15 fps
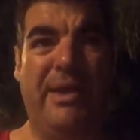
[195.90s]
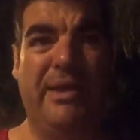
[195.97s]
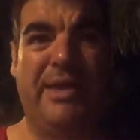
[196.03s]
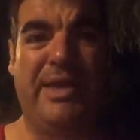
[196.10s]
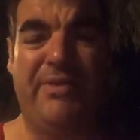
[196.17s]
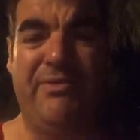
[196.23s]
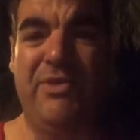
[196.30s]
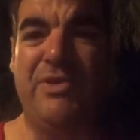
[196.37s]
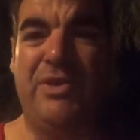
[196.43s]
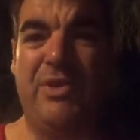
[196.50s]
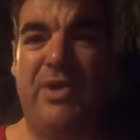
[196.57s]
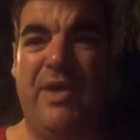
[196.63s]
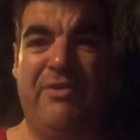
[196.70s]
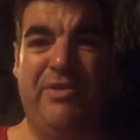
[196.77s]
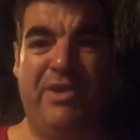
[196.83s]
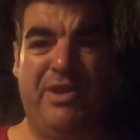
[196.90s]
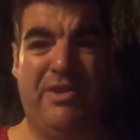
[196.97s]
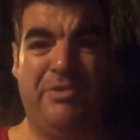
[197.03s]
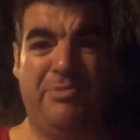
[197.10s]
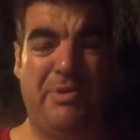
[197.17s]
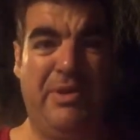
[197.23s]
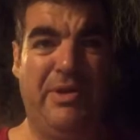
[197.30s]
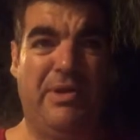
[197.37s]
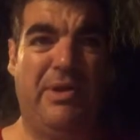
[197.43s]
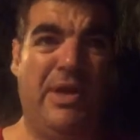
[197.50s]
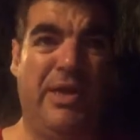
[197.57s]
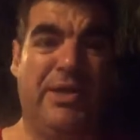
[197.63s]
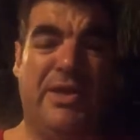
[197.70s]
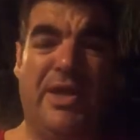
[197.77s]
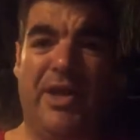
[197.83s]
given that everything that's
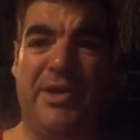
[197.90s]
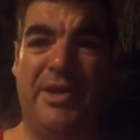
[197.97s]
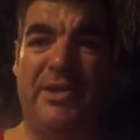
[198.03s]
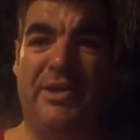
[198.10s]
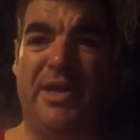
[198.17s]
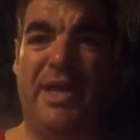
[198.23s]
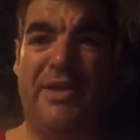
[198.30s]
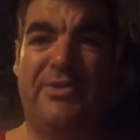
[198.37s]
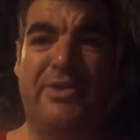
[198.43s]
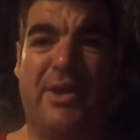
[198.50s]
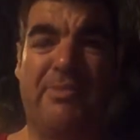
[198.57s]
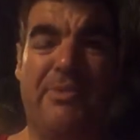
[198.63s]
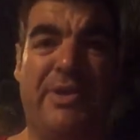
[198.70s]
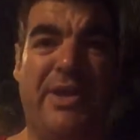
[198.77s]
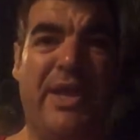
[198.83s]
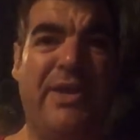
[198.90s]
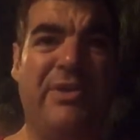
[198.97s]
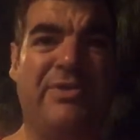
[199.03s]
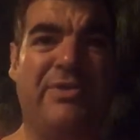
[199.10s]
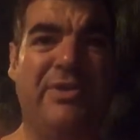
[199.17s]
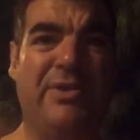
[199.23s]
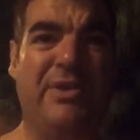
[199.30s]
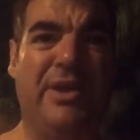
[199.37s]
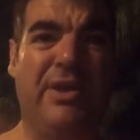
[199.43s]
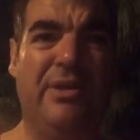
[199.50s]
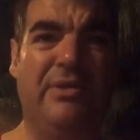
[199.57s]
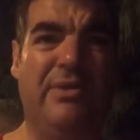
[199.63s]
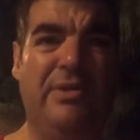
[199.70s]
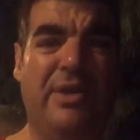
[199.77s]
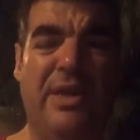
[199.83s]
been done in the last couple of days and
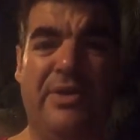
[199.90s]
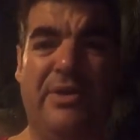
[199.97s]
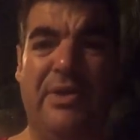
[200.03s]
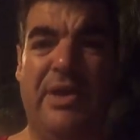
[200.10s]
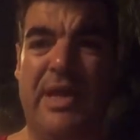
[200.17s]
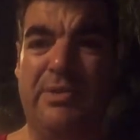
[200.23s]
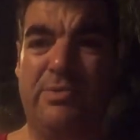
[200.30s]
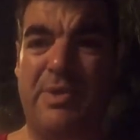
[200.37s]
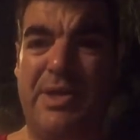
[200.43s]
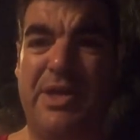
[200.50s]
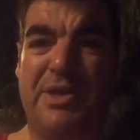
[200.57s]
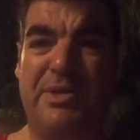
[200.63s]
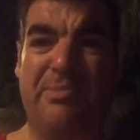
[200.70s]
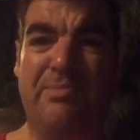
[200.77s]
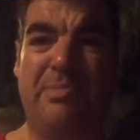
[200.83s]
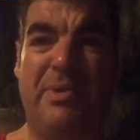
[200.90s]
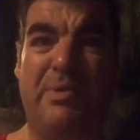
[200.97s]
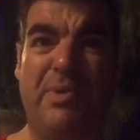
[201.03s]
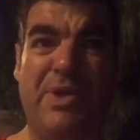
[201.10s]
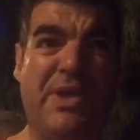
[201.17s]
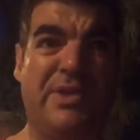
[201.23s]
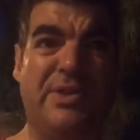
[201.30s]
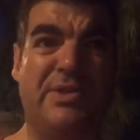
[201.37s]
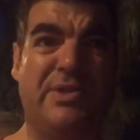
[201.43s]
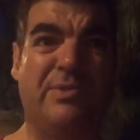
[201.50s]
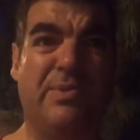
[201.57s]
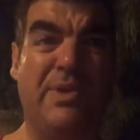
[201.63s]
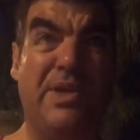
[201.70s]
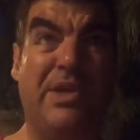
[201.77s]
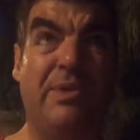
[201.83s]
the last week and
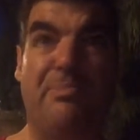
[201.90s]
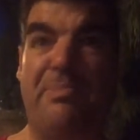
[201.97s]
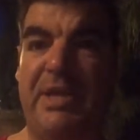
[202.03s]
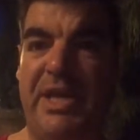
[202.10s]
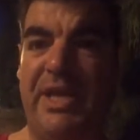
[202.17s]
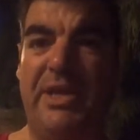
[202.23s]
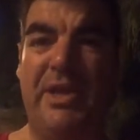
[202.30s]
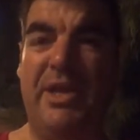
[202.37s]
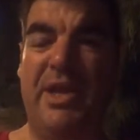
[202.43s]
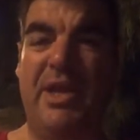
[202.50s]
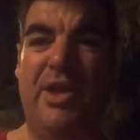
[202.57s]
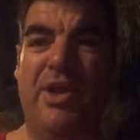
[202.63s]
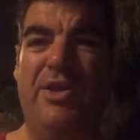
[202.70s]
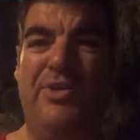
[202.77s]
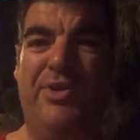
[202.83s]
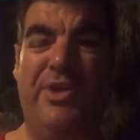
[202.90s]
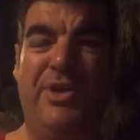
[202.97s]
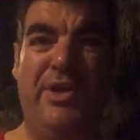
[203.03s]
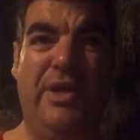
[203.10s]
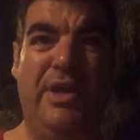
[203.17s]
a bit, that